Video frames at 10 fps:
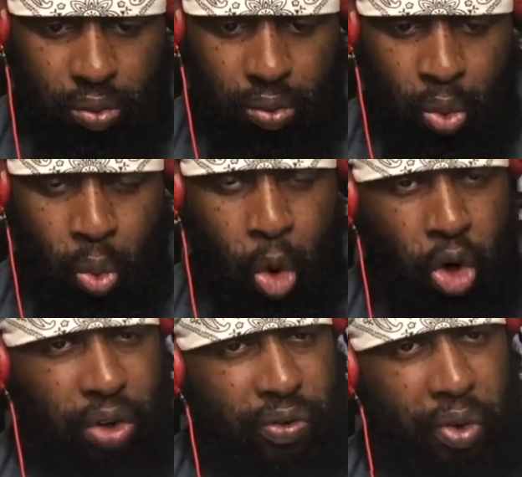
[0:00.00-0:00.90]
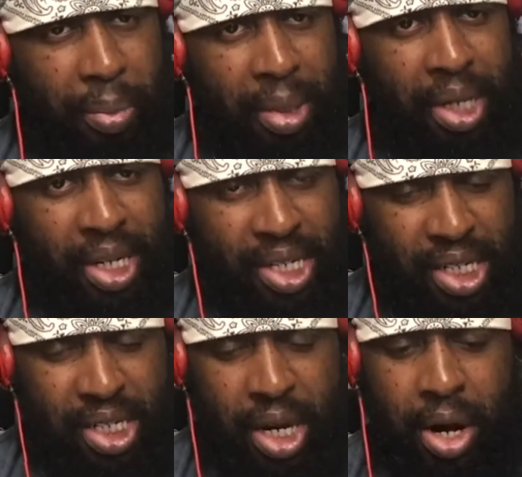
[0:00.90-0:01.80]
worked for me
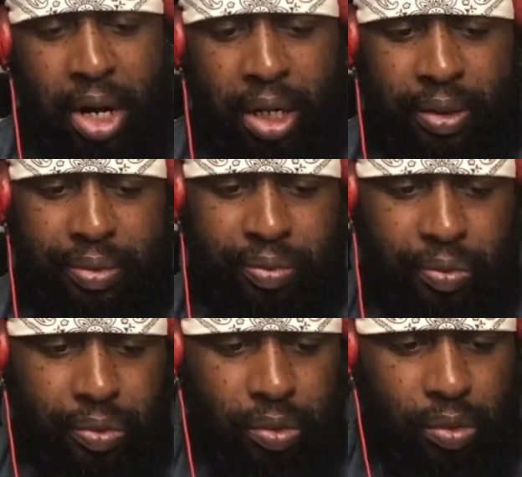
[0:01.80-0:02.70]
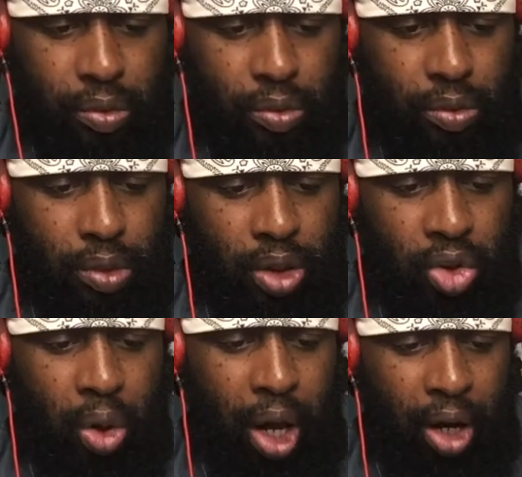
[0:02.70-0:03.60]
necessarily,
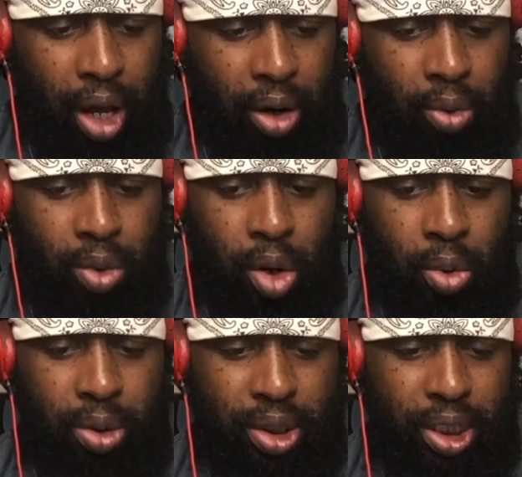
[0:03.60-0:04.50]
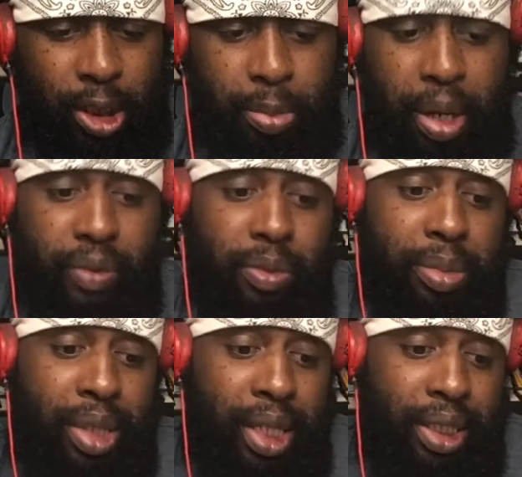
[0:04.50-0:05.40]
so I don't know what to expect from
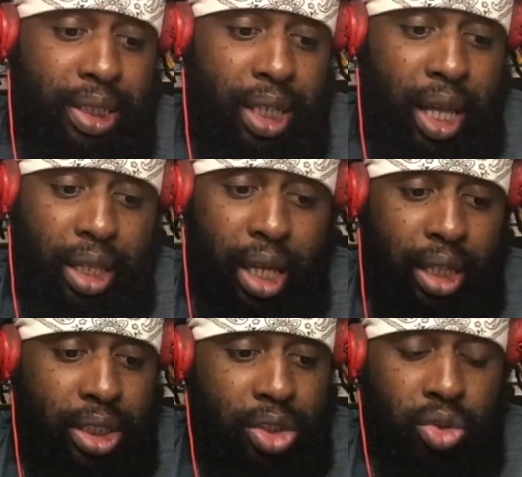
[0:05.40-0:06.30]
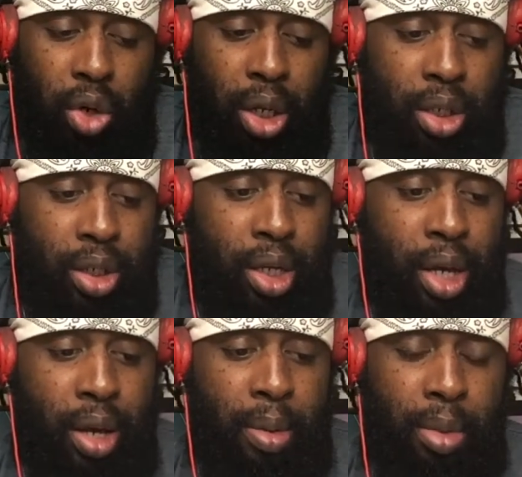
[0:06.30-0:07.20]
this. I'm like this trailer
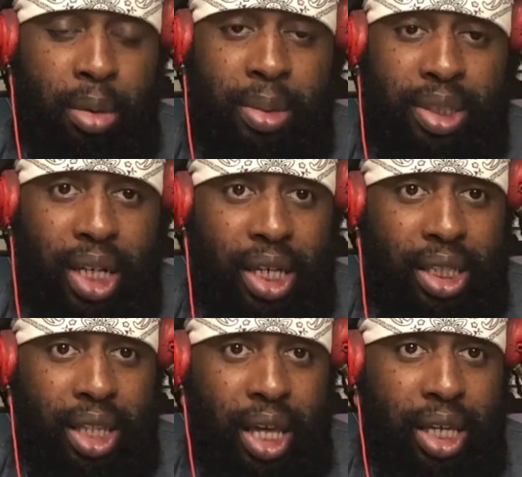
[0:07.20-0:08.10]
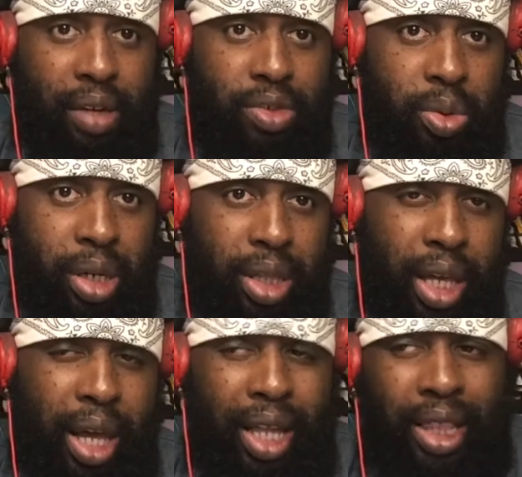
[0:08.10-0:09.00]
pretty much like not gives you
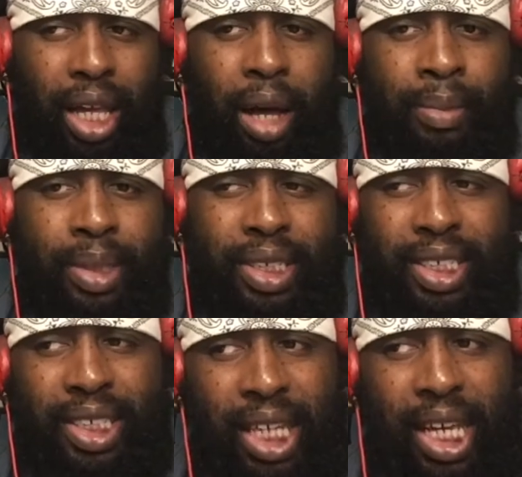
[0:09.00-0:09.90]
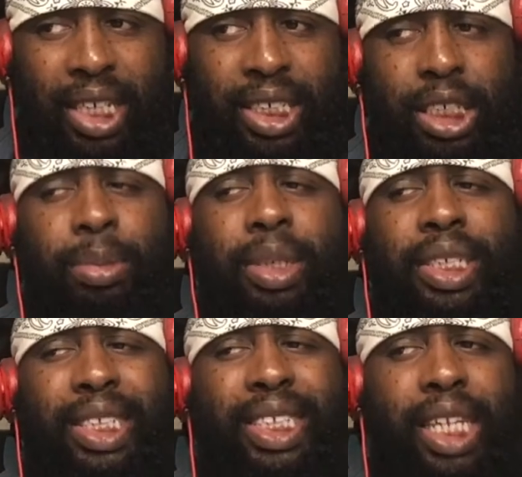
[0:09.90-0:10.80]
anything. I think I'm gonna see it just because
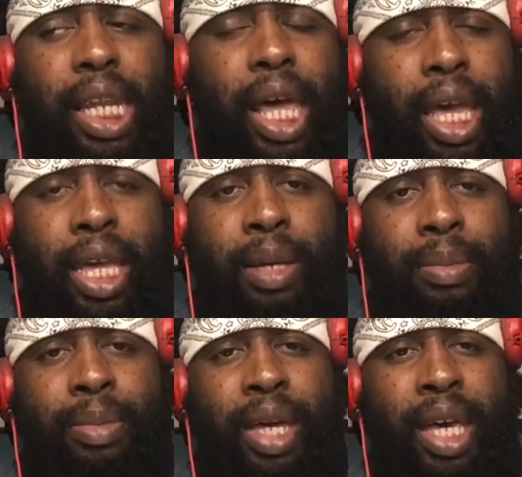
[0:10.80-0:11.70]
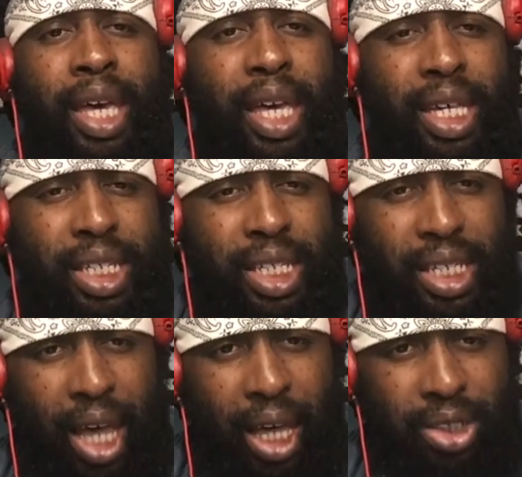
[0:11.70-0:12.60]
his name is
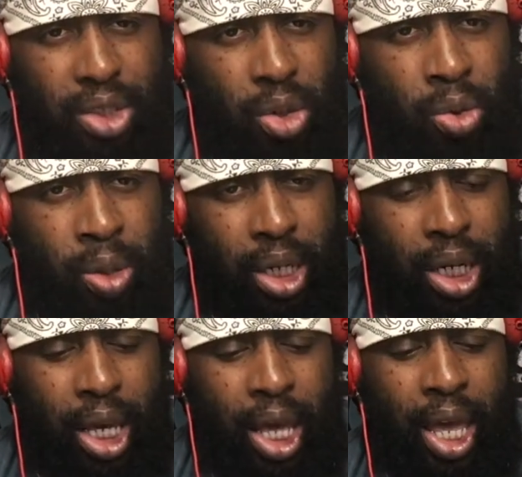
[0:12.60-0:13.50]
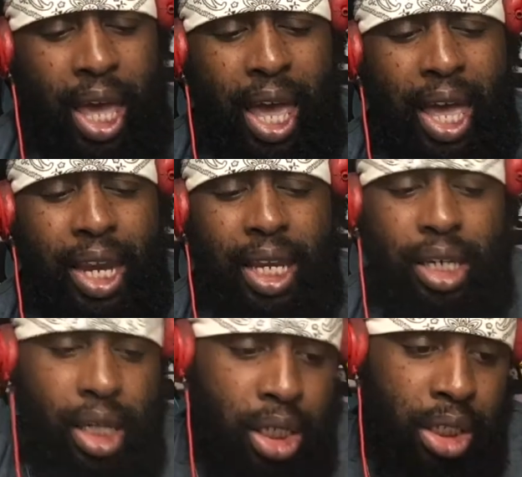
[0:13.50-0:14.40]
attached to it and it
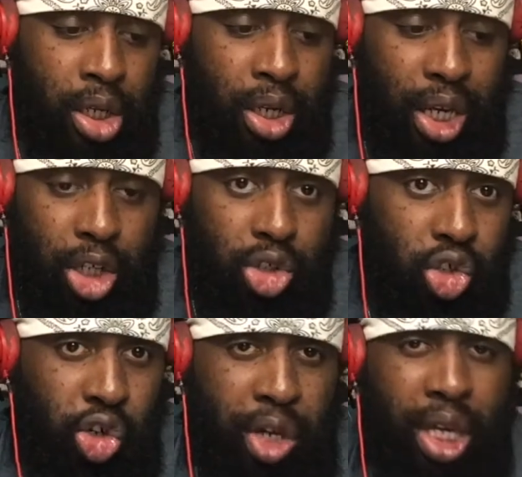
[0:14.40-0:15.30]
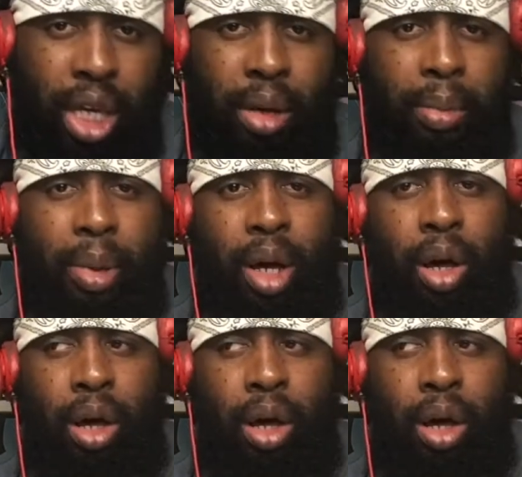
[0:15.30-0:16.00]
does look intriguing, but